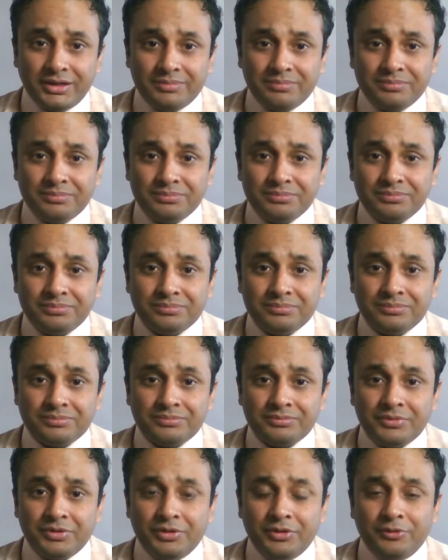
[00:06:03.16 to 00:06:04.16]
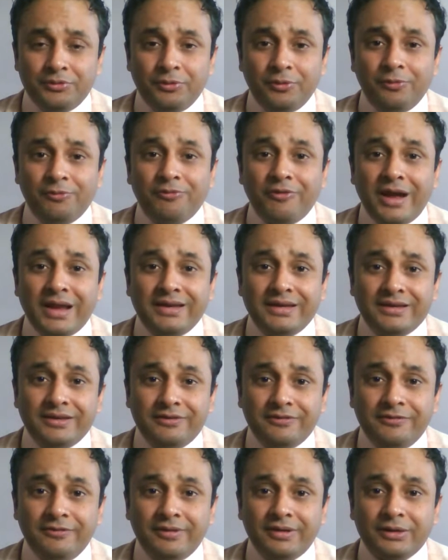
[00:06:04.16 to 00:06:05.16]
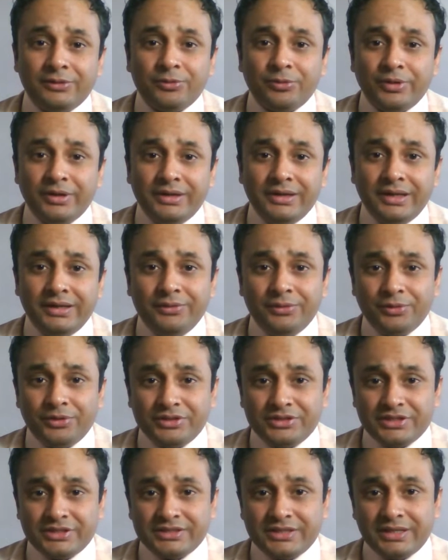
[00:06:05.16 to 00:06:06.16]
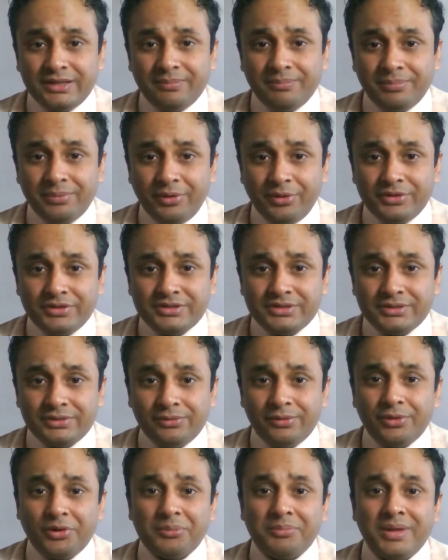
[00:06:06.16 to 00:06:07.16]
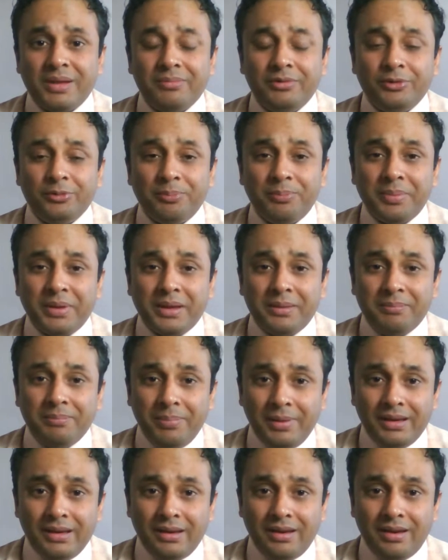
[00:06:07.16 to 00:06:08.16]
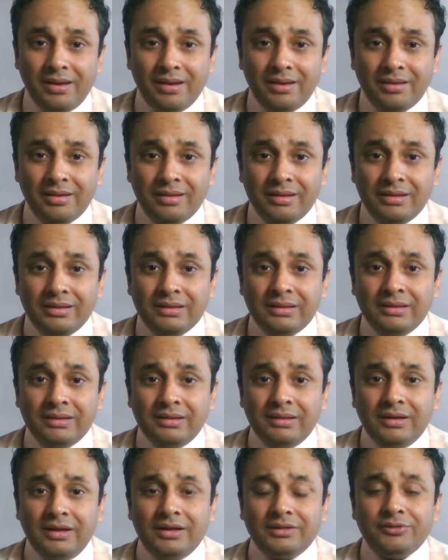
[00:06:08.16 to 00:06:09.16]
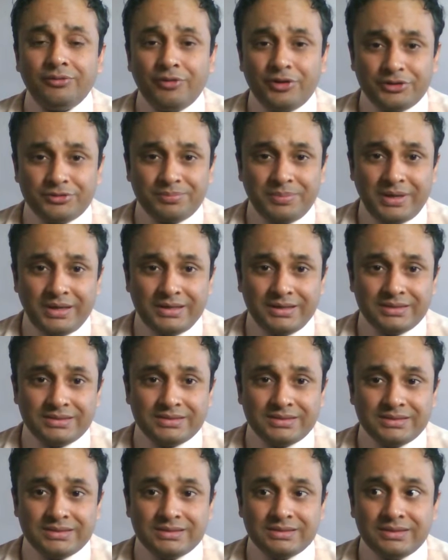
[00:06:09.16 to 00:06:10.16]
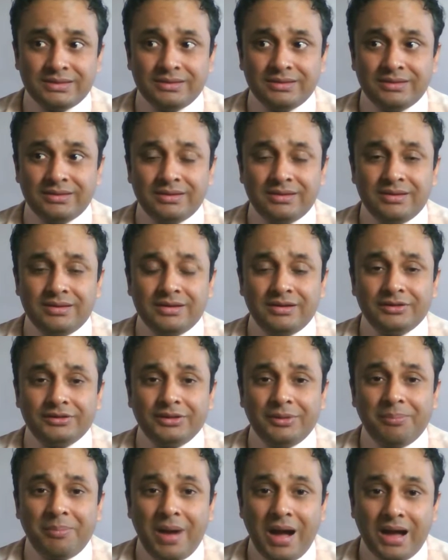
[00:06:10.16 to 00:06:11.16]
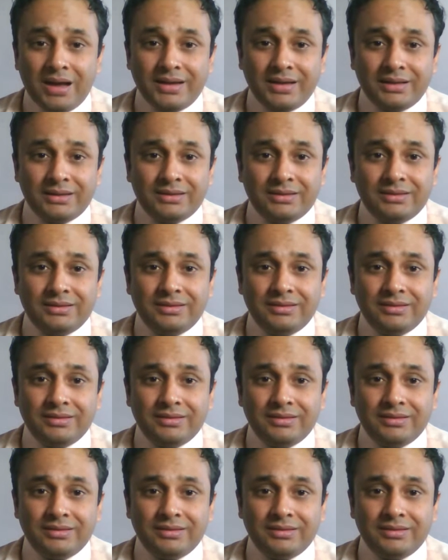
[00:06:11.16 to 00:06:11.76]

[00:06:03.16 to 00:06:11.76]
come. You'll find it difficult to retain your existing employees. You'll not be able to pay bill. And the worst part is the market